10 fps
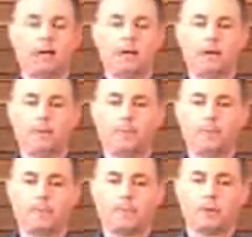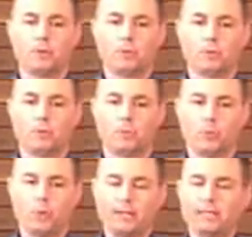
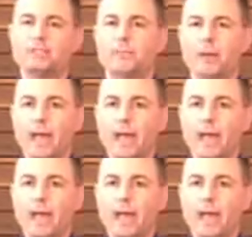What ends up